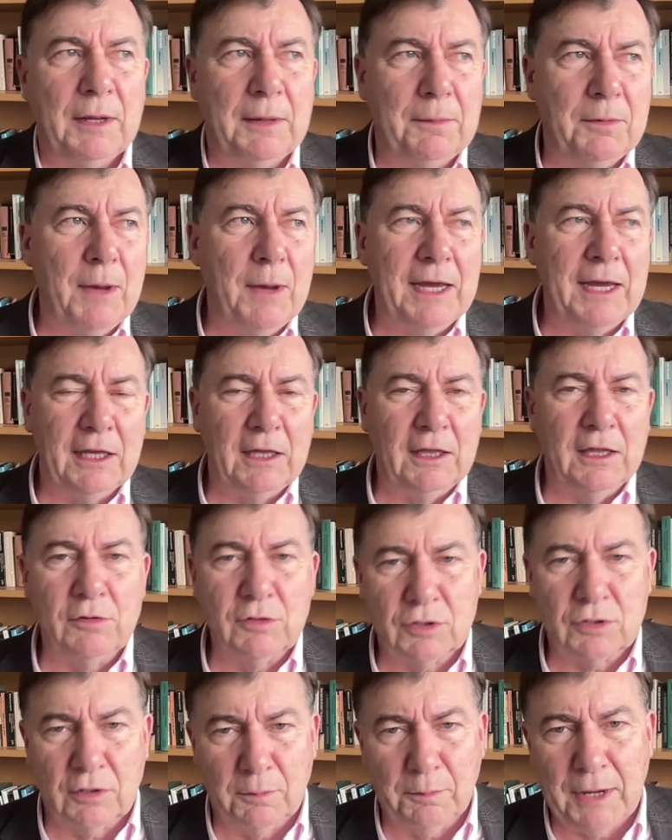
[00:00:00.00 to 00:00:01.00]
People making
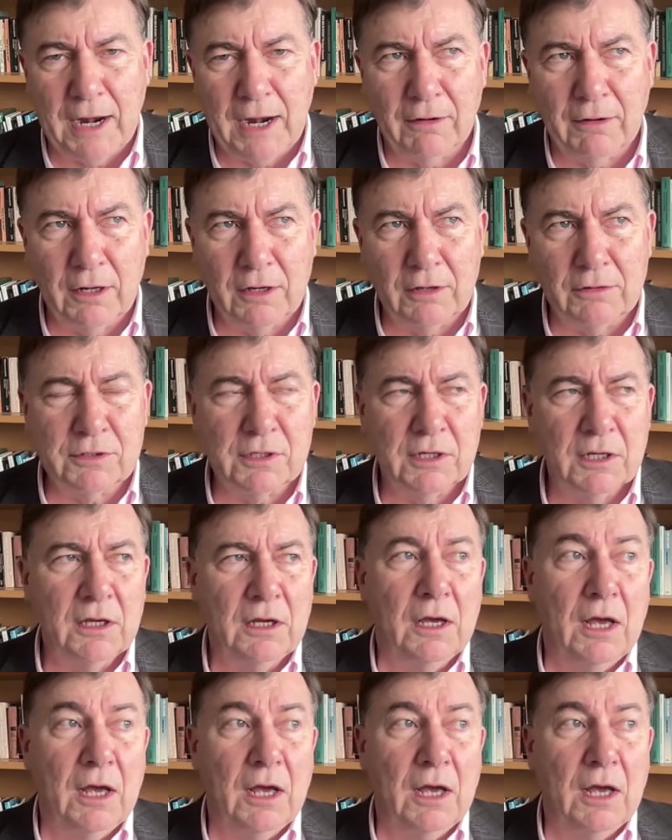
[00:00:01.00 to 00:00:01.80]
those sort of parallels.